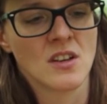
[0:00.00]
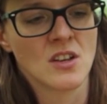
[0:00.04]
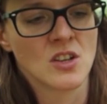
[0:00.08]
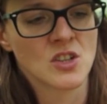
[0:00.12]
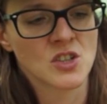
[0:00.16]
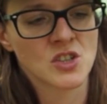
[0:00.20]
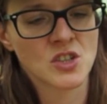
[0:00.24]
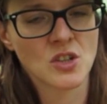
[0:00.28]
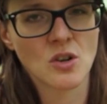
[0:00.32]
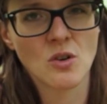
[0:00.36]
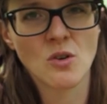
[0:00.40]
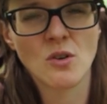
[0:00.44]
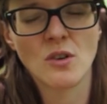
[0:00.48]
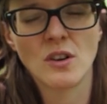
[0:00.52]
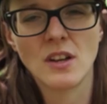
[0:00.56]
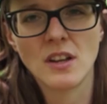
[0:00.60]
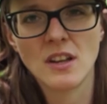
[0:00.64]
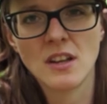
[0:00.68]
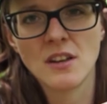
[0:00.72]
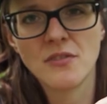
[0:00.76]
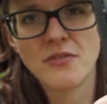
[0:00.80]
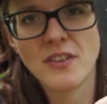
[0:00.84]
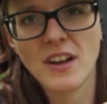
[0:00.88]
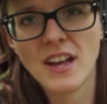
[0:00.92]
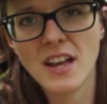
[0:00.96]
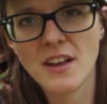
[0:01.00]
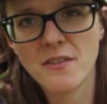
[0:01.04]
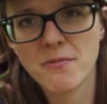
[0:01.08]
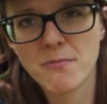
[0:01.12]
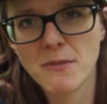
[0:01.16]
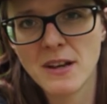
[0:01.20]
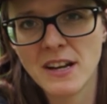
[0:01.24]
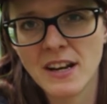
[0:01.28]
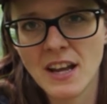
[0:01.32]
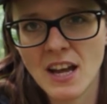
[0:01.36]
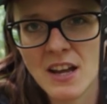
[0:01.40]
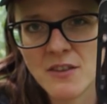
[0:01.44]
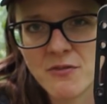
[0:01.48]
So if I have
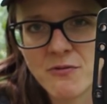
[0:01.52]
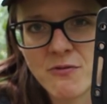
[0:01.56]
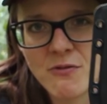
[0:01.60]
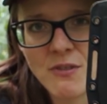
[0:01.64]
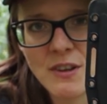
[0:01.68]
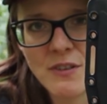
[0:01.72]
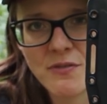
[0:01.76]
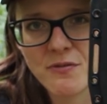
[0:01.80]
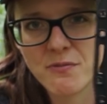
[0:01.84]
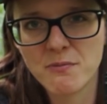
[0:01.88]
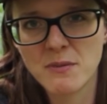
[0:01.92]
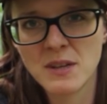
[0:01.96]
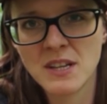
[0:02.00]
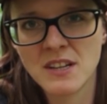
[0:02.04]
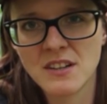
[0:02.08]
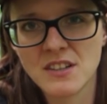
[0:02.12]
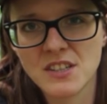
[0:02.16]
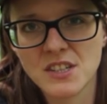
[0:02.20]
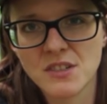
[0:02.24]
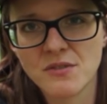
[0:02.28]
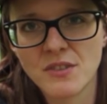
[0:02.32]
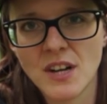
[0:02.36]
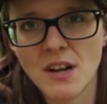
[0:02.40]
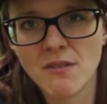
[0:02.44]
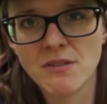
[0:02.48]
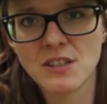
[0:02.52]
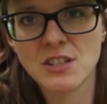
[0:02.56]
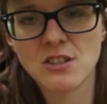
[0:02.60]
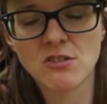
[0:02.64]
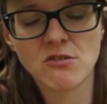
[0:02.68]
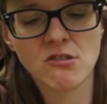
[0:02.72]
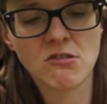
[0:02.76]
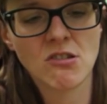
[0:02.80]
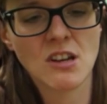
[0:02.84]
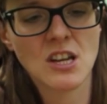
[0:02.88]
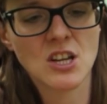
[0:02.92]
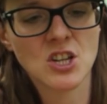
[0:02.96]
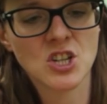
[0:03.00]
my knife with me in a survival
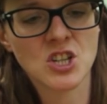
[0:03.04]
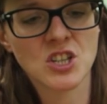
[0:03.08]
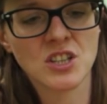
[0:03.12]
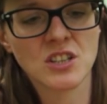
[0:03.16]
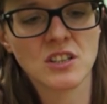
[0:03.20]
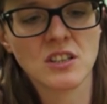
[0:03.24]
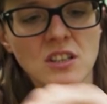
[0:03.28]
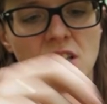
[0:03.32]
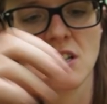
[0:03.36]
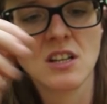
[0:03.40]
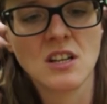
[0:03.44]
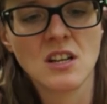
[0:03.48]
situation,